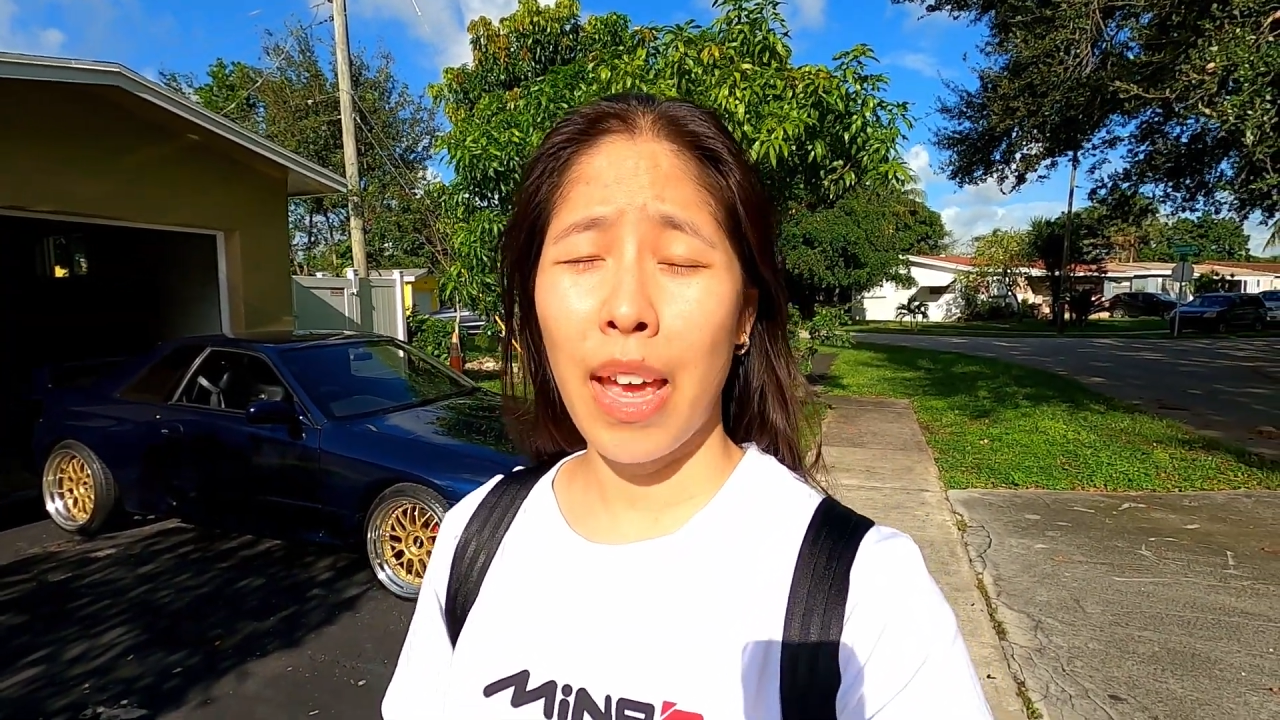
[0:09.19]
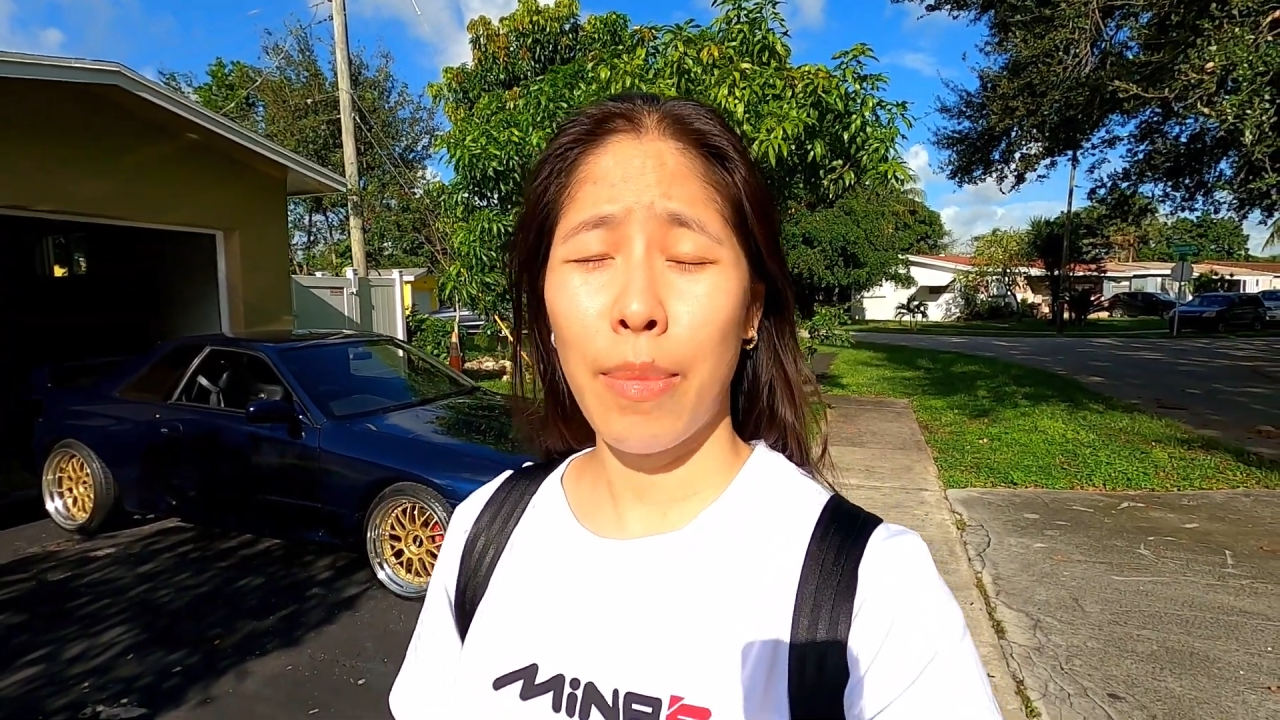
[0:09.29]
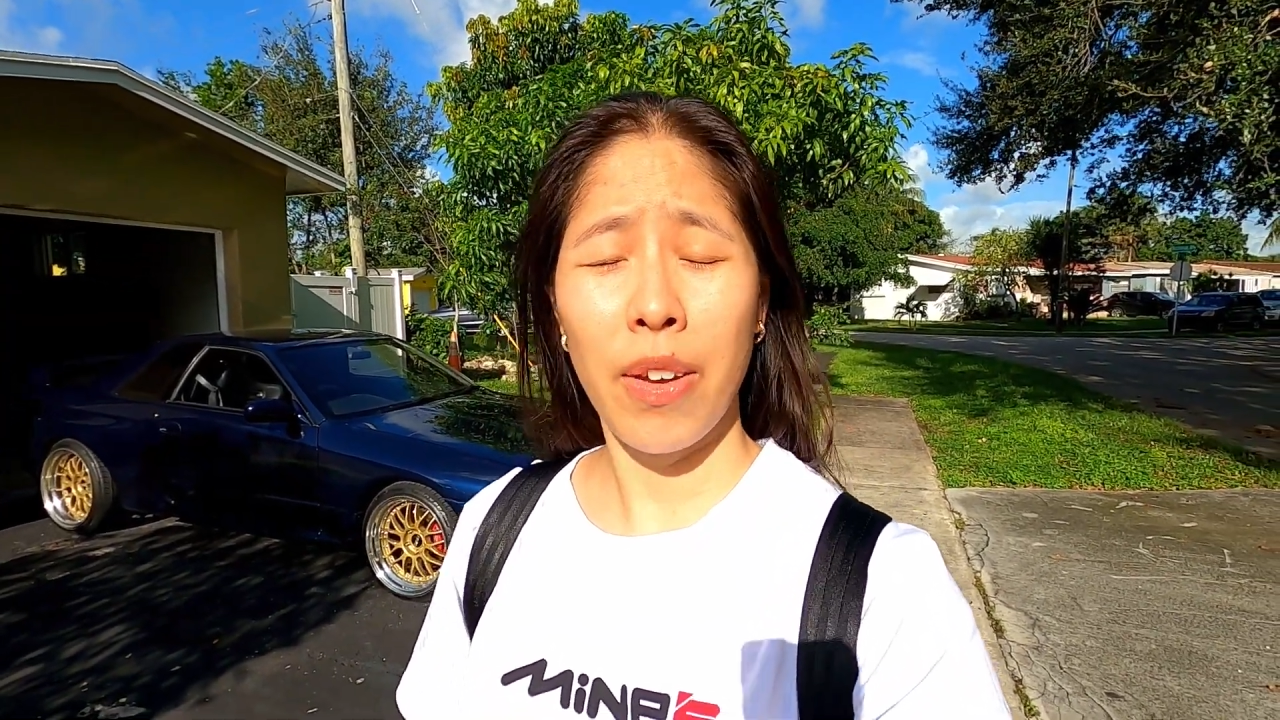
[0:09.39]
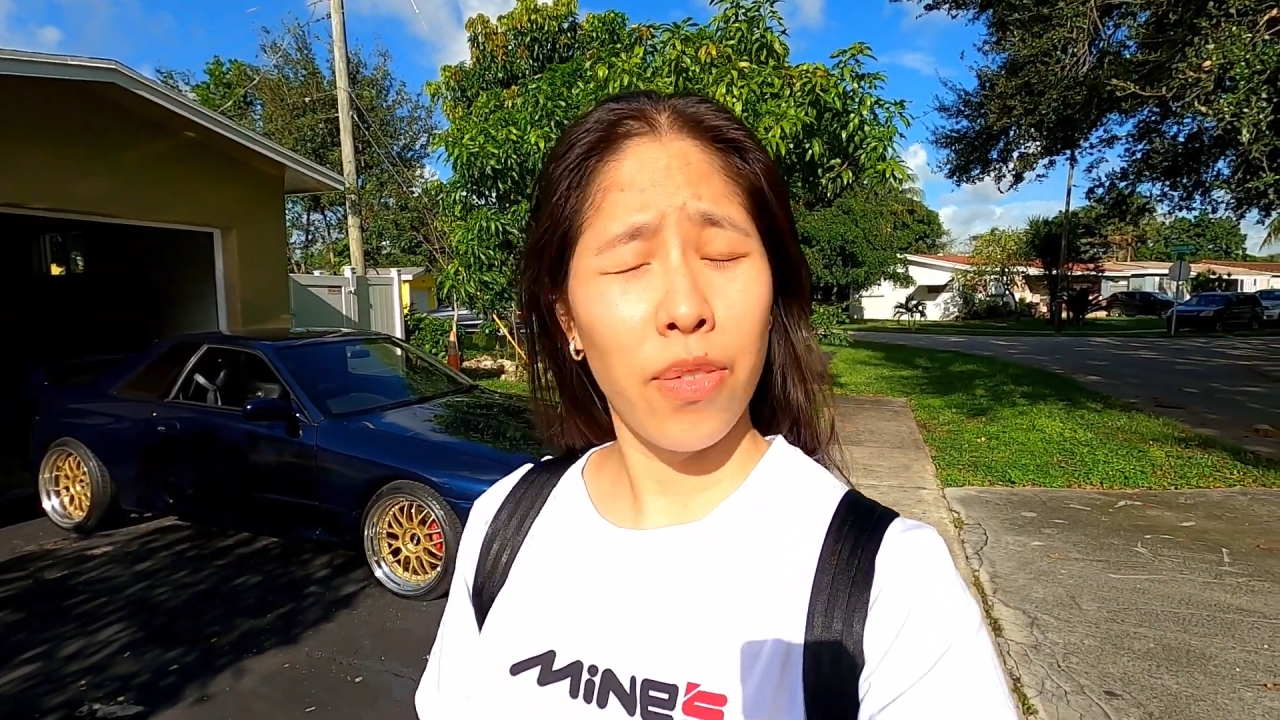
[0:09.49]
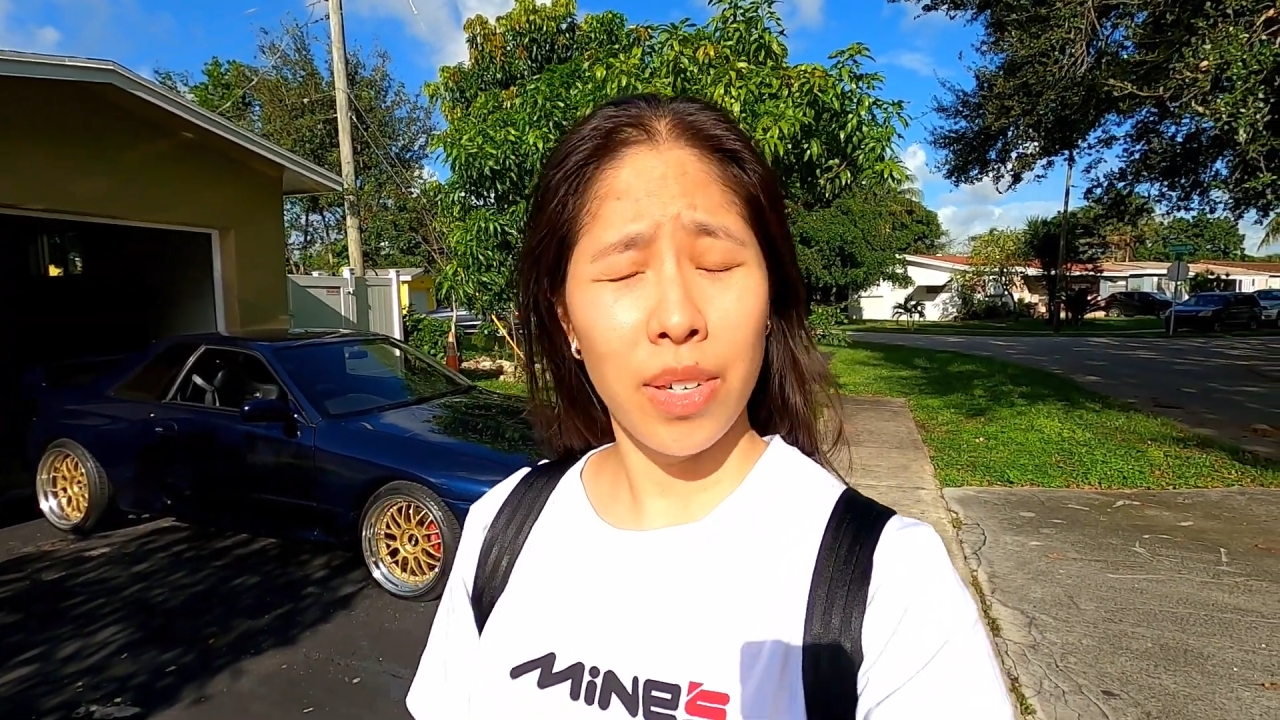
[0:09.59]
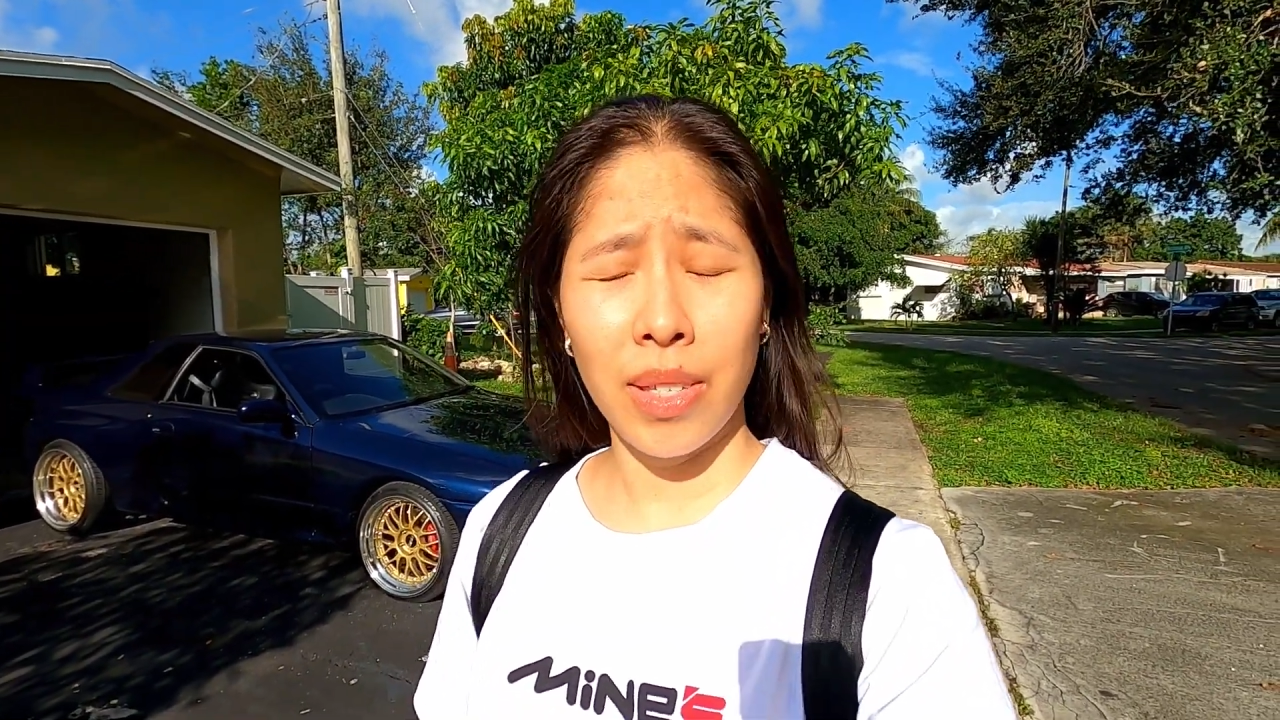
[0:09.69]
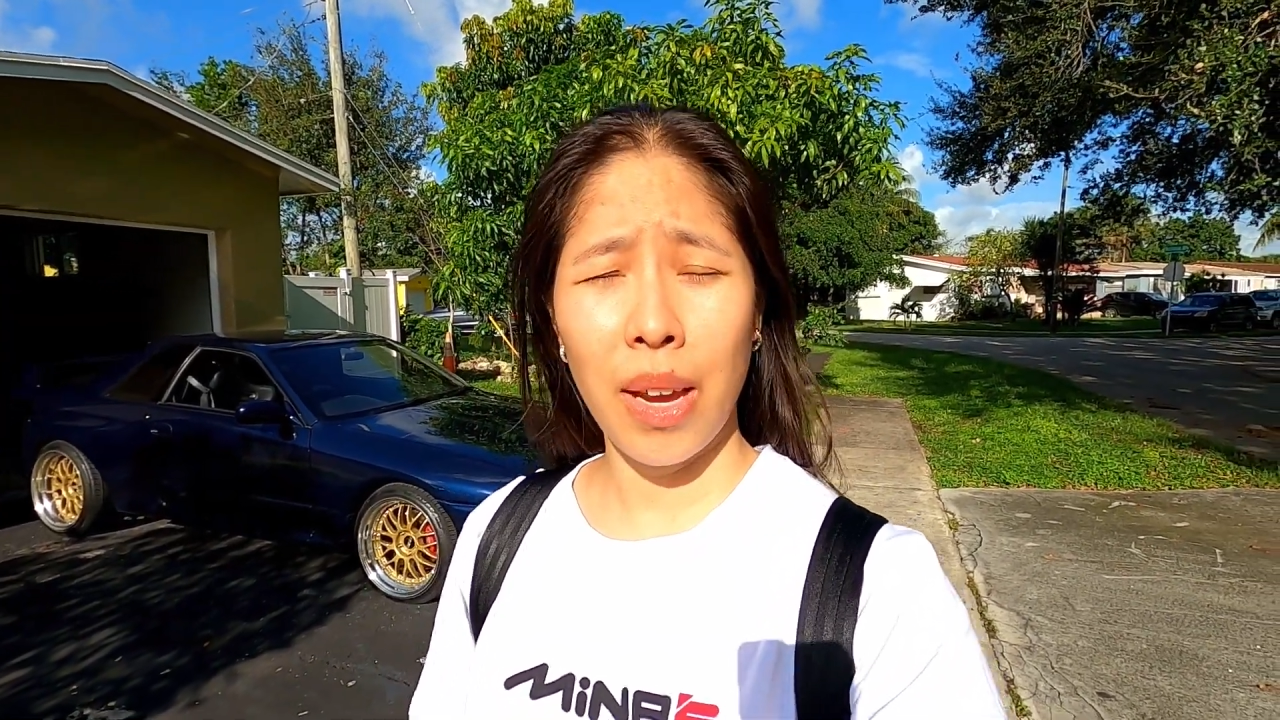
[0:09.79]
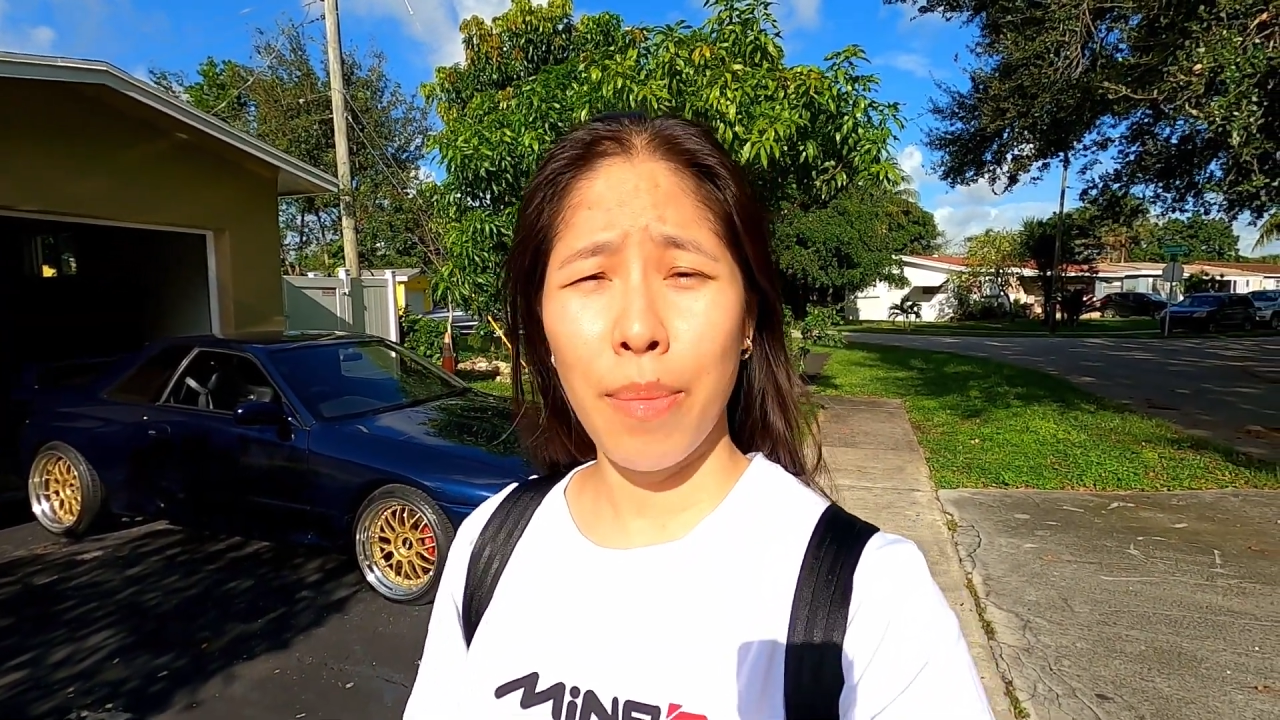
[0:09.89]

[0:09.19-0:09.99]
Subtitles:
and my first